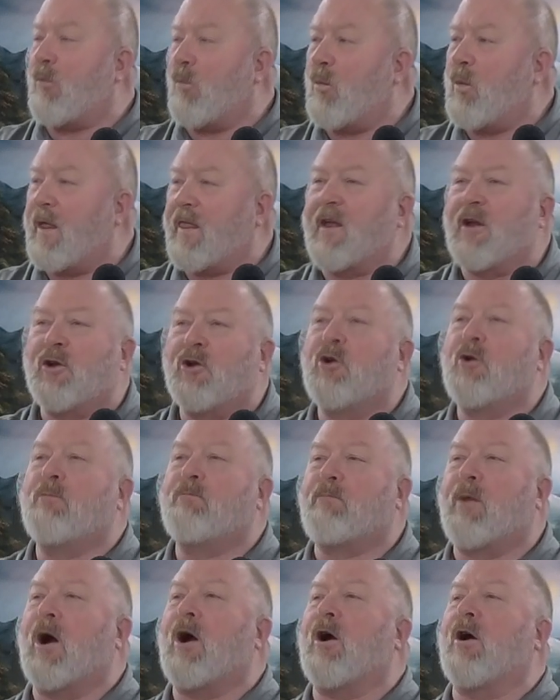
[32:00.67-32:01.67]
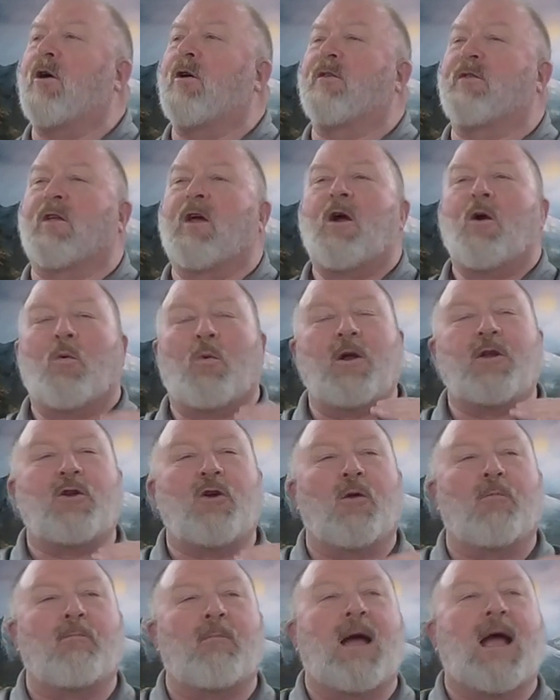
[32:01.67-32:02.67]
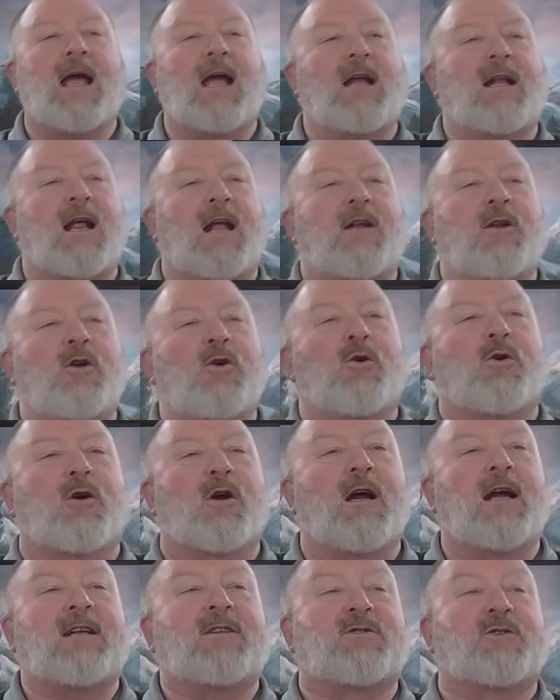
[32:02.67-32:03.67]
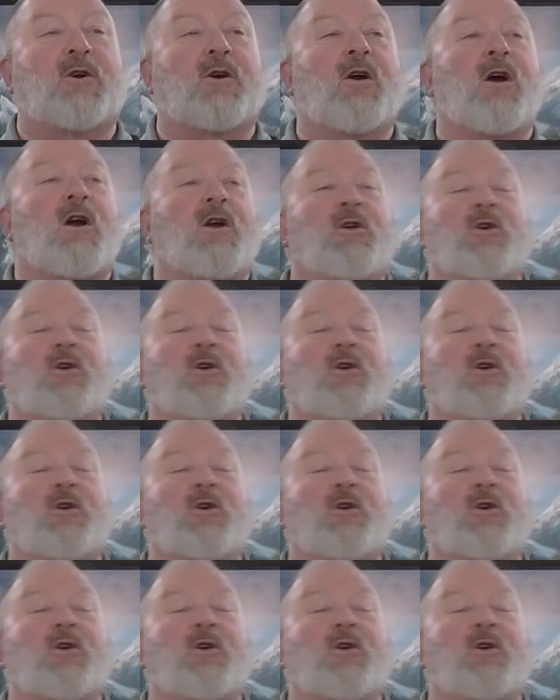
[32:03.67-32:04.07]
with a new birth. When you're made a new creature,